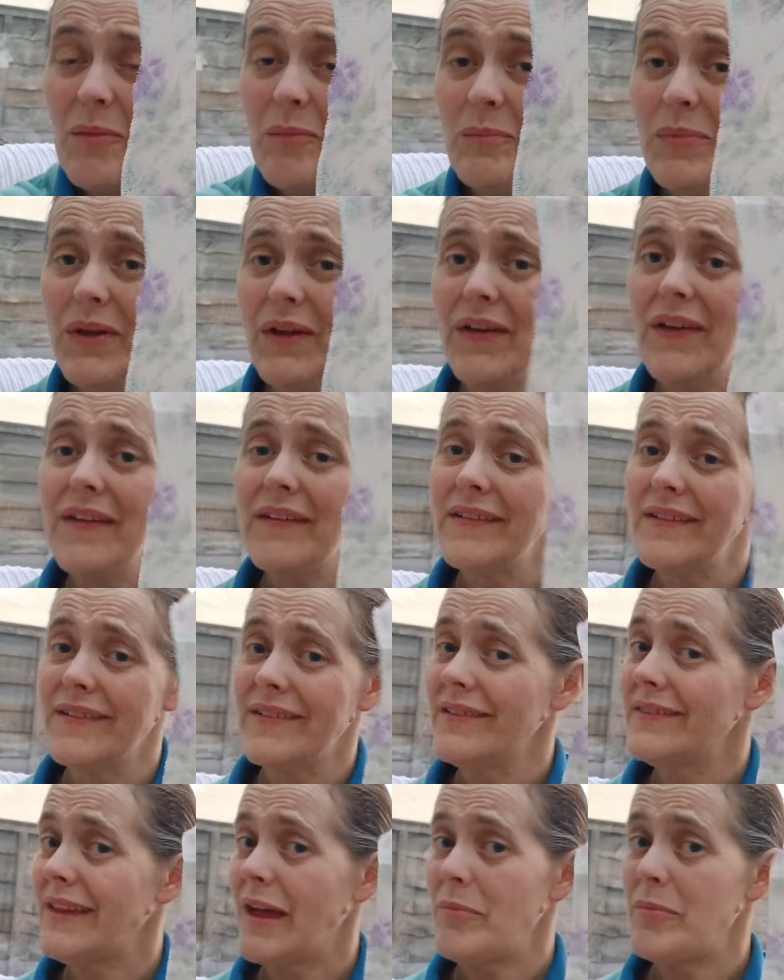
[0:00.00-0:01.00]
But
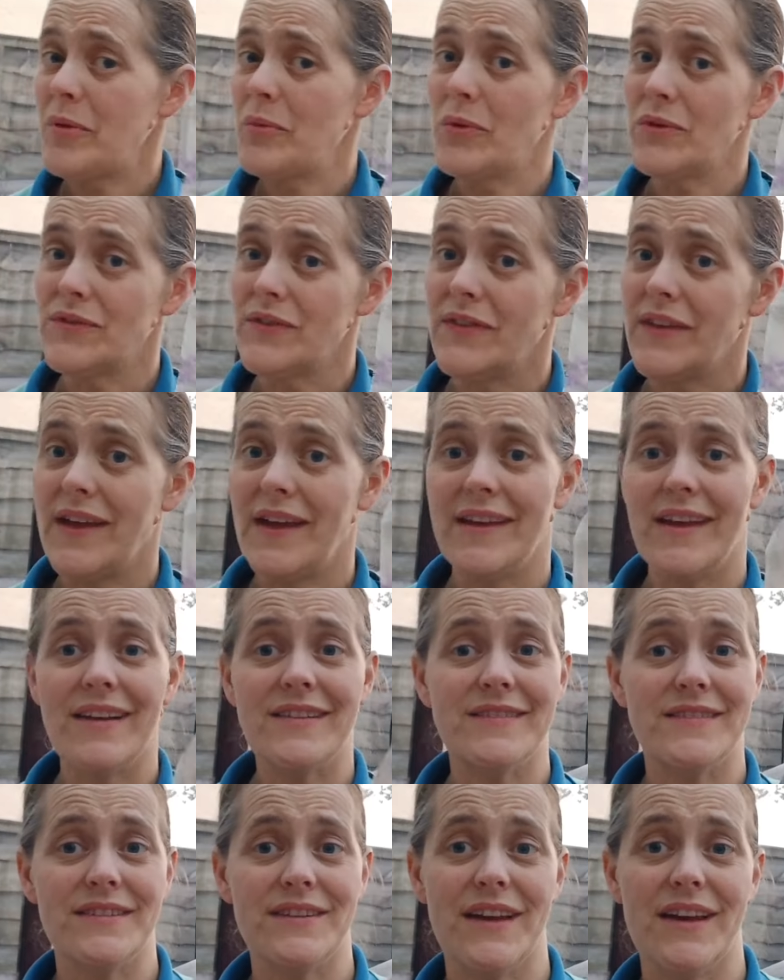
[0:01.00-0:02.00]
that bit wasn't there
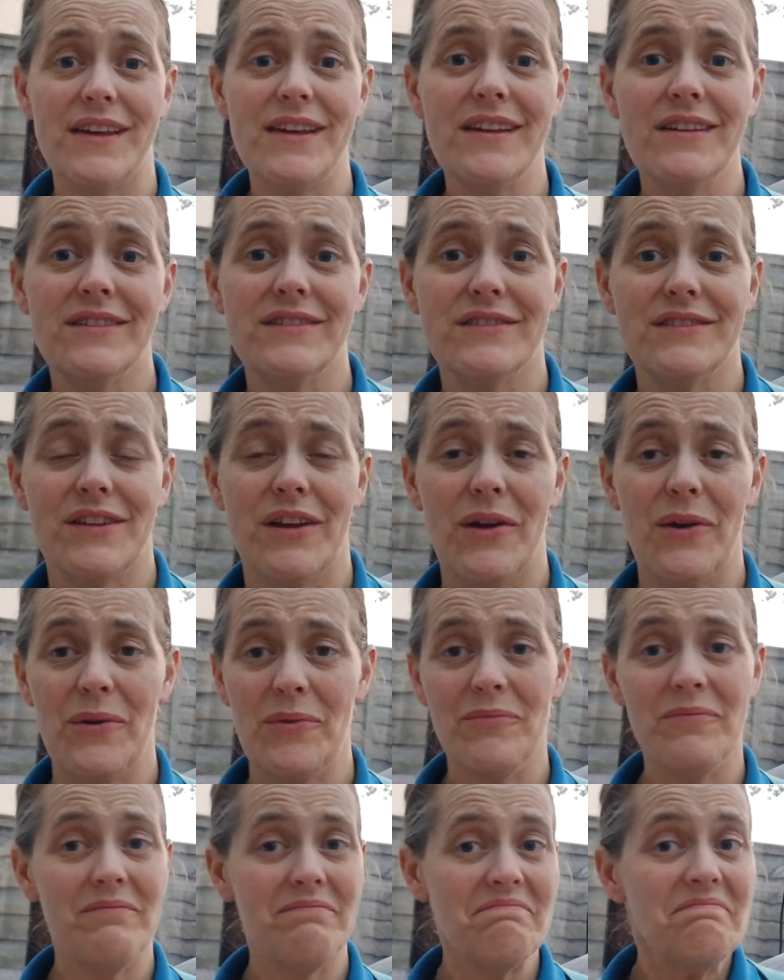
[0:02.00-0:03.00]
yesterday, so
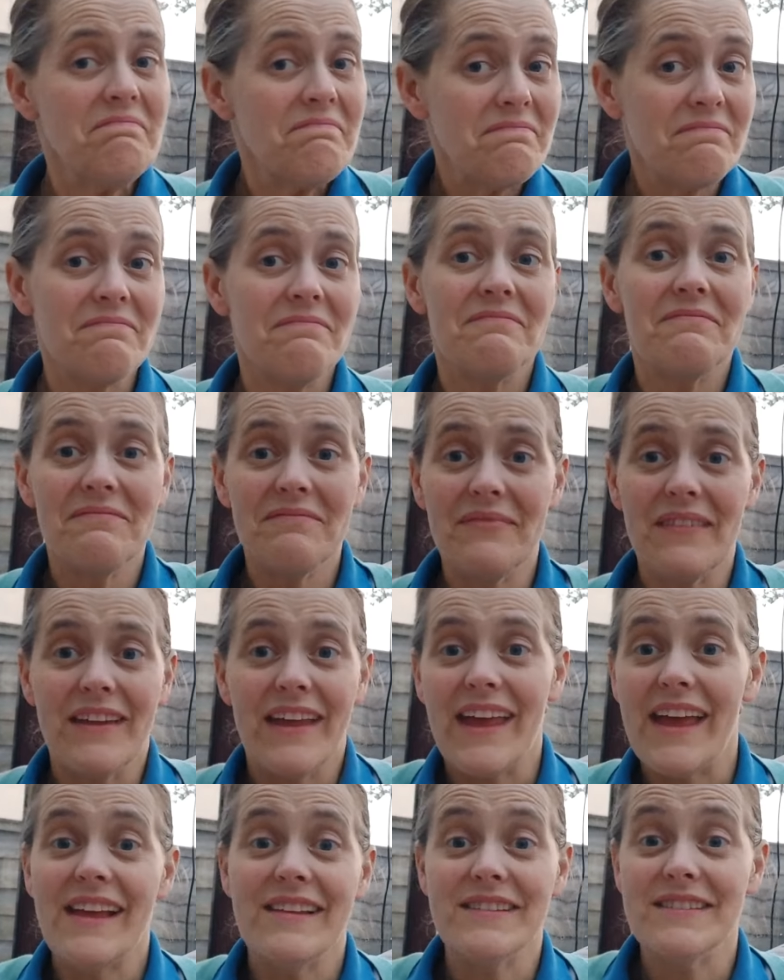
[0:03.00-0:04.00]

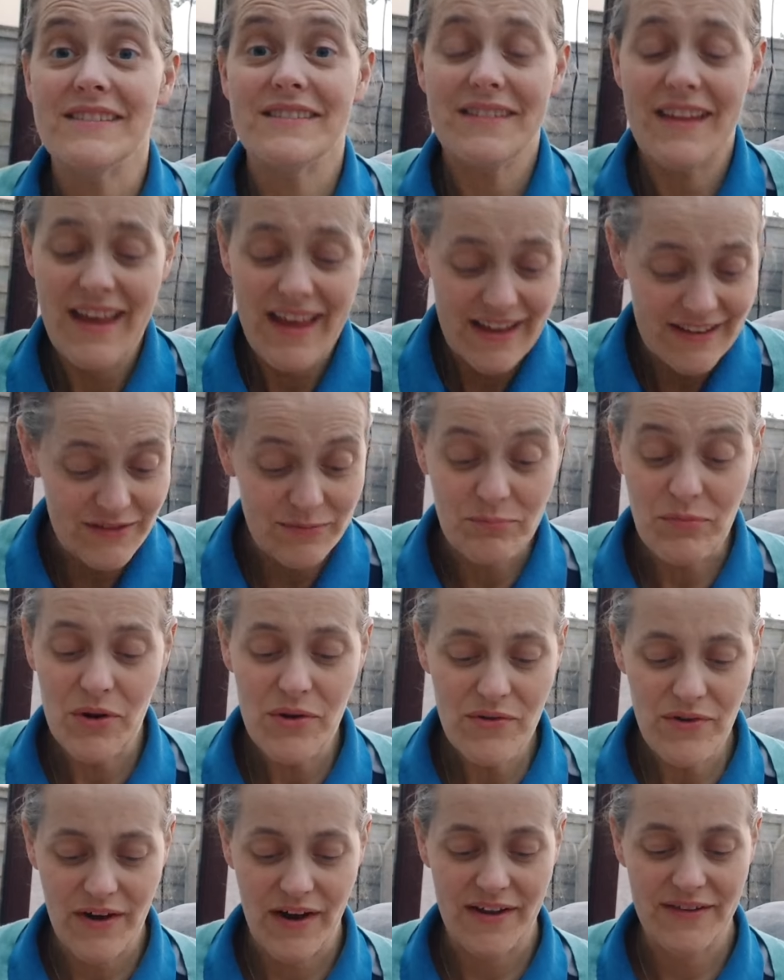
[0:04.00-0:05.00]
it's
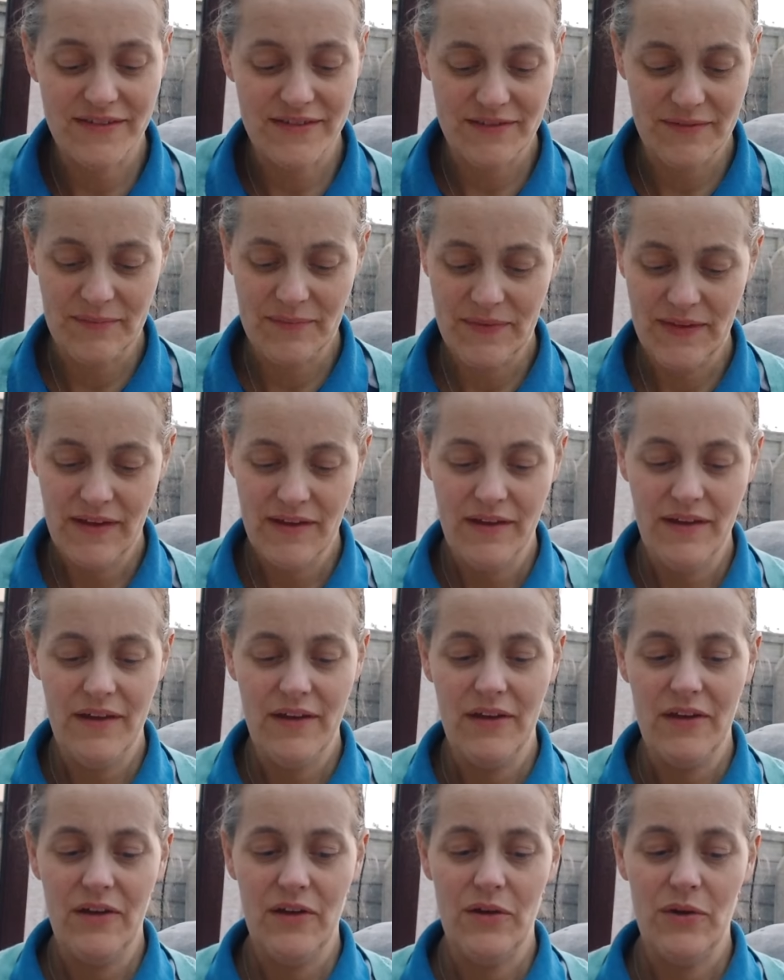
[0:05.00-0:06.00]
progress,
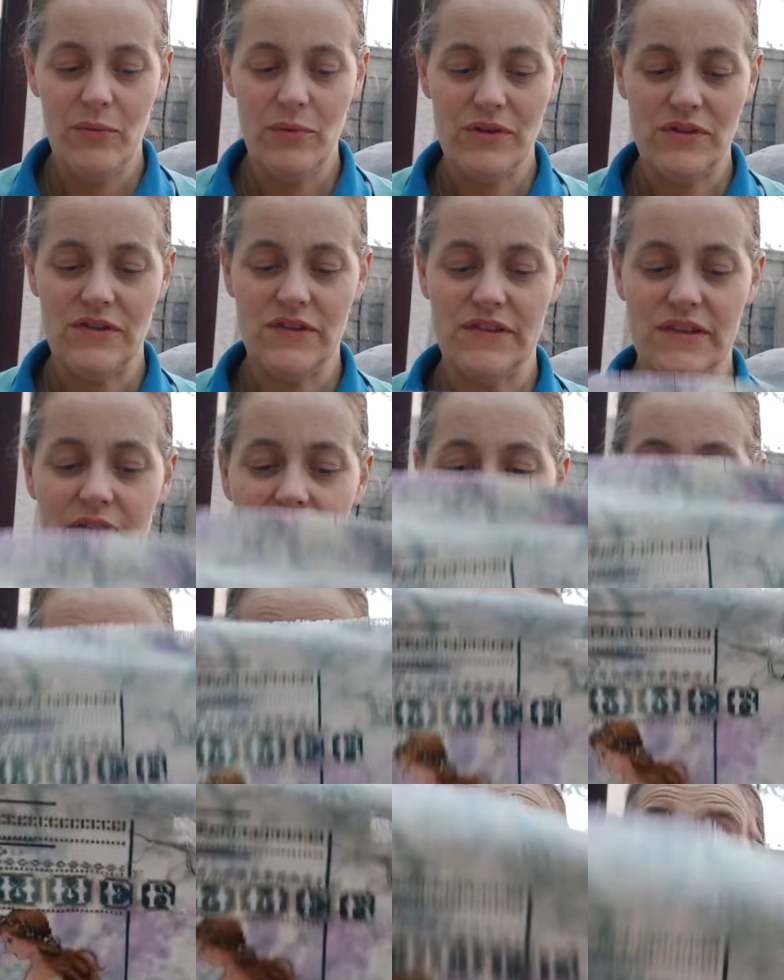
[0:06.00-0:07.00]
which is lovely,
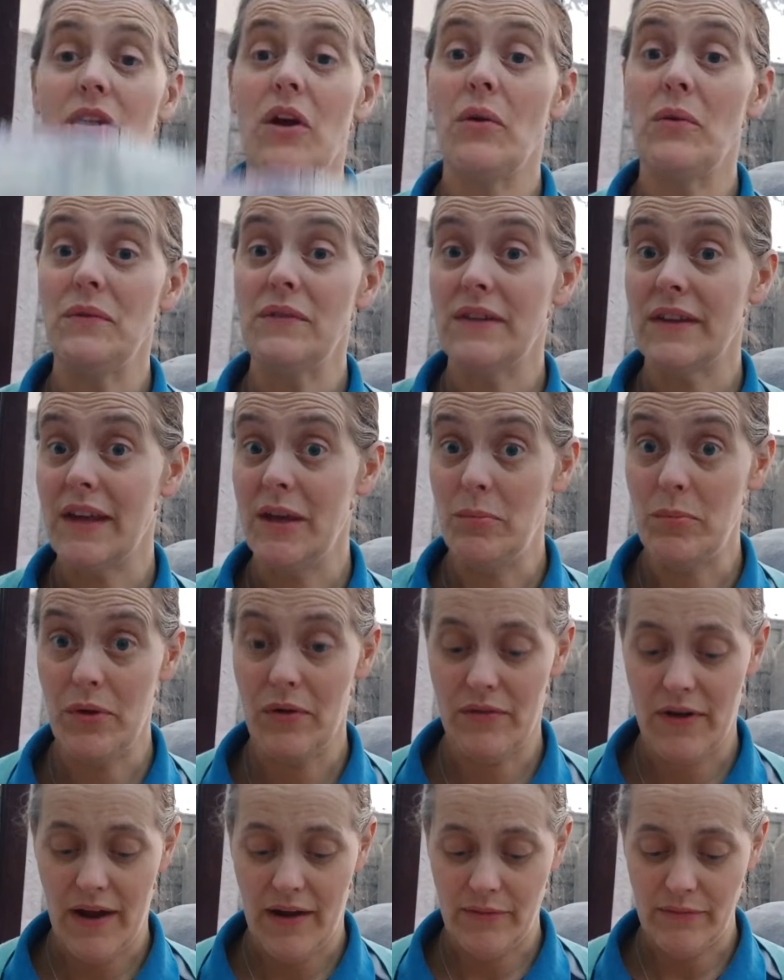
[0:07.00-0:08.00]
and I'm going to keep
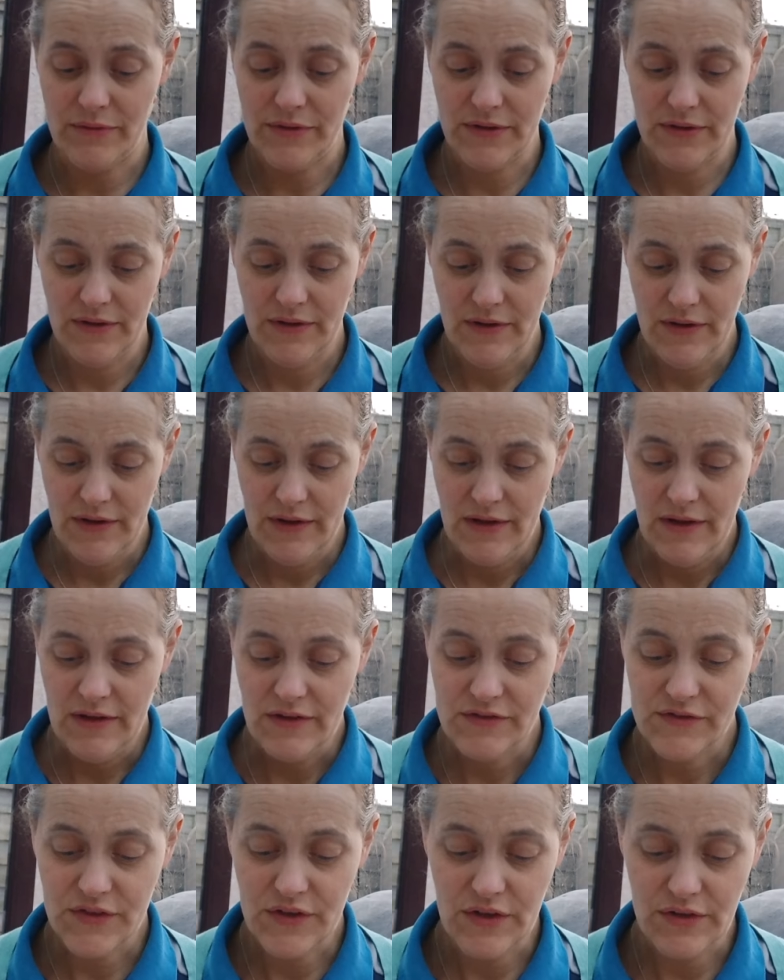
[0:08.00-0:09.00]
her out,
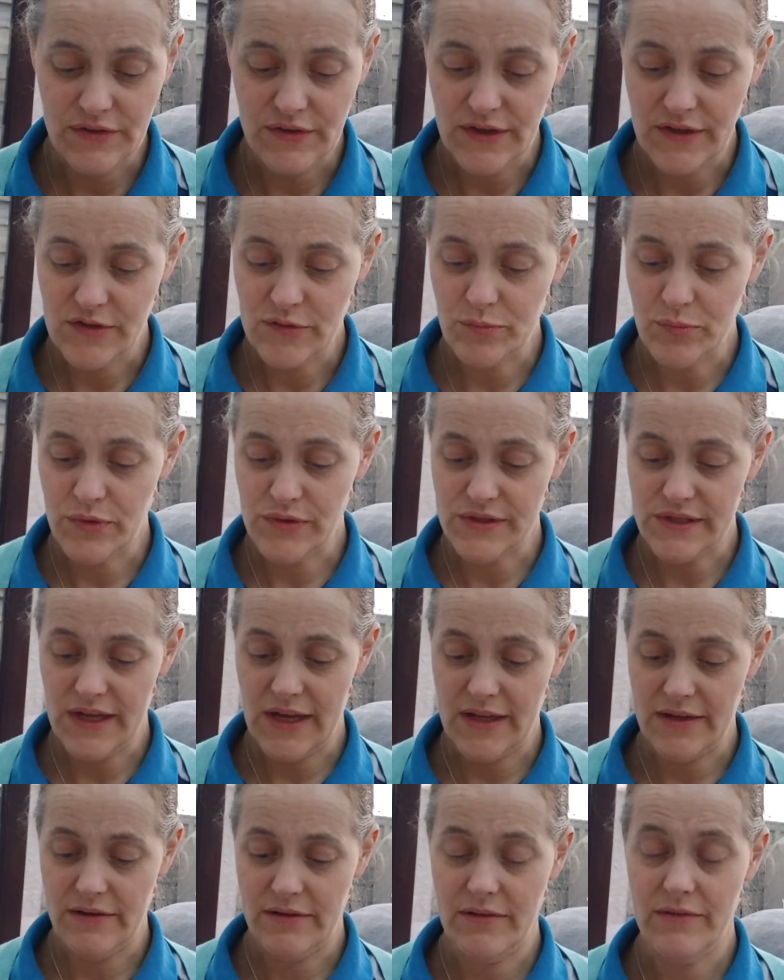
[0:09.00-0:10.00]
certainly to put
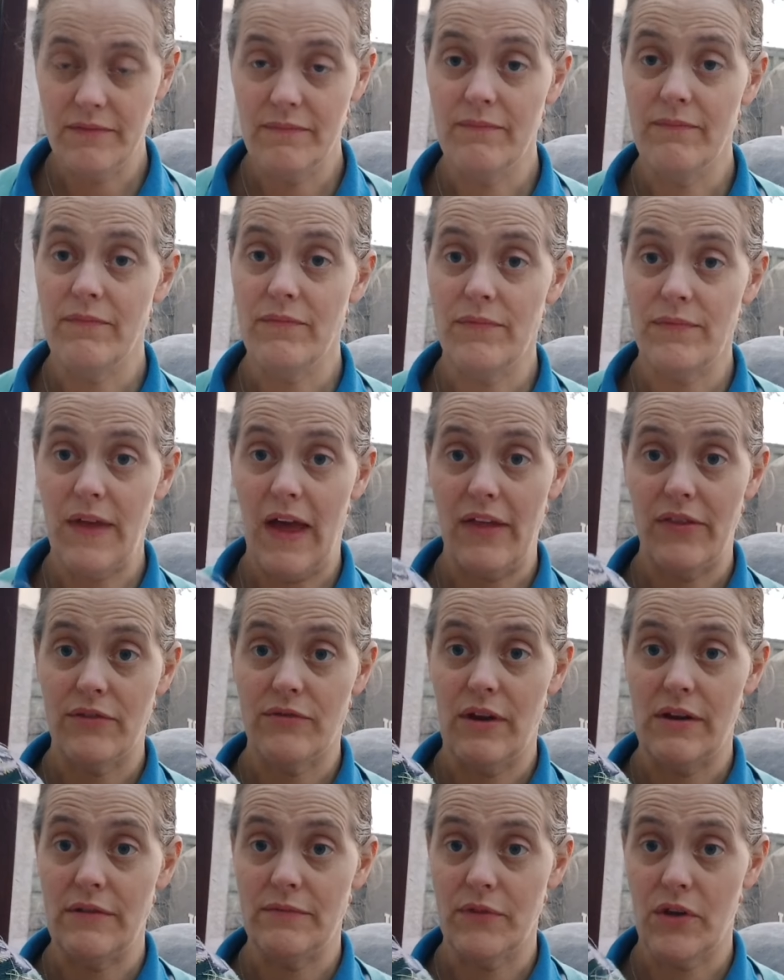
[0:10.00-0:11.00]
in that
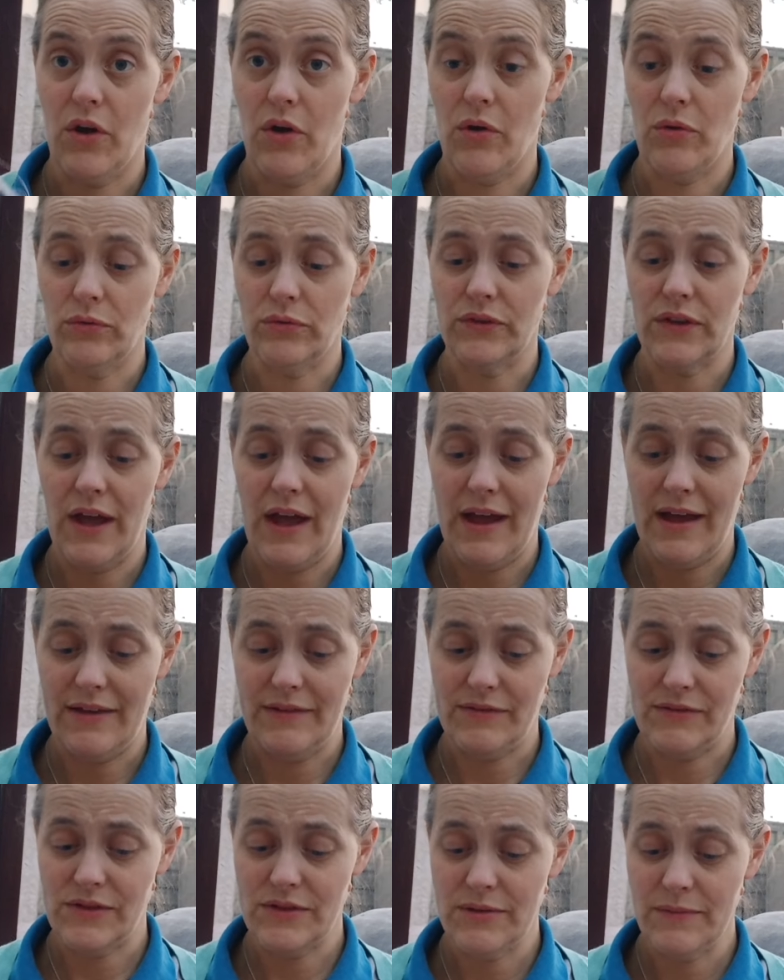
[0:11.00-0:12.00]
thread of gold,
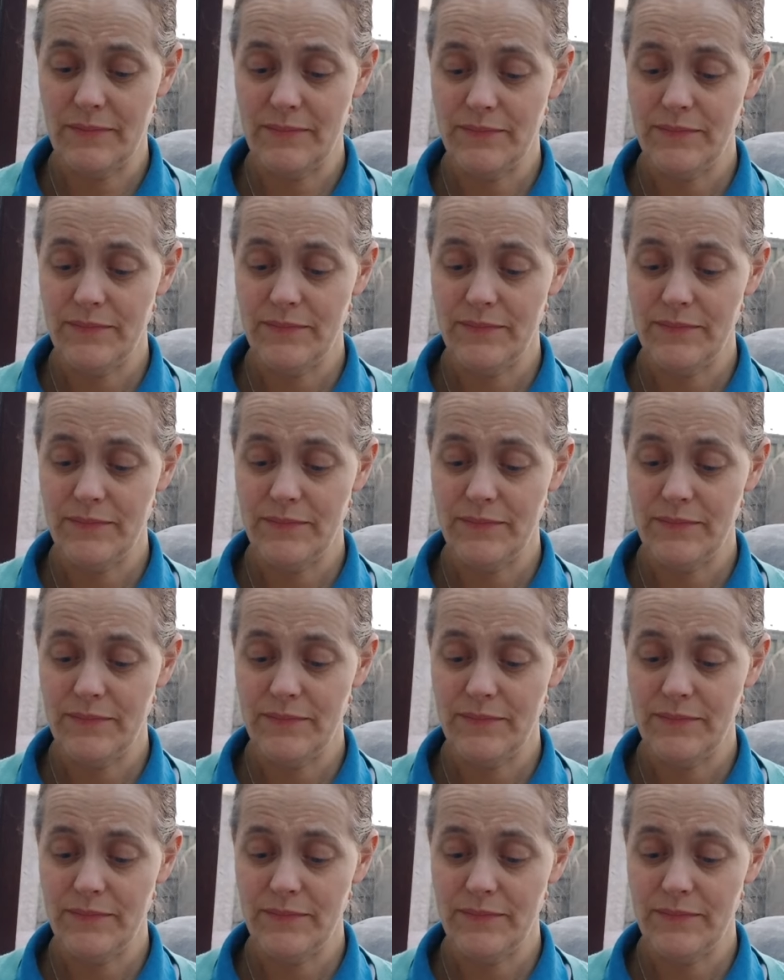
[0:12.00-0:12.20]
and